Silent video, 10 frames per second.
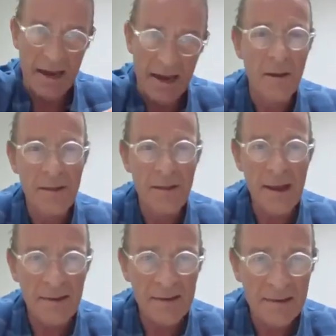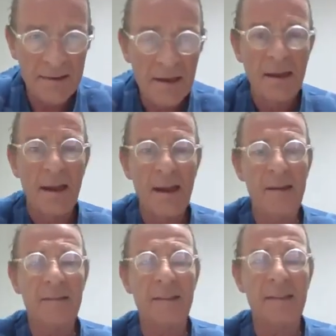And this
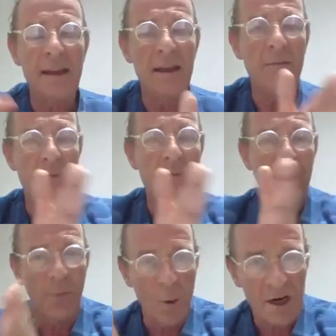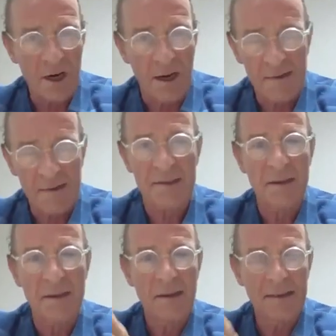is the forecast
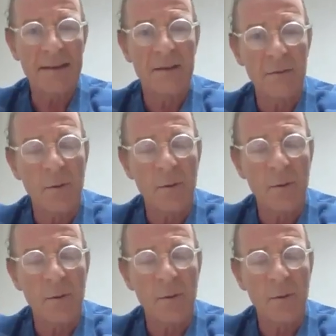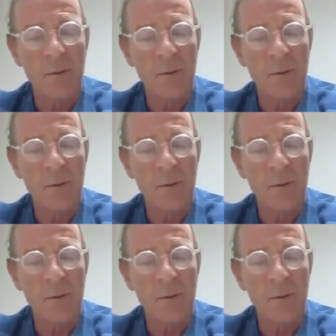set of risks,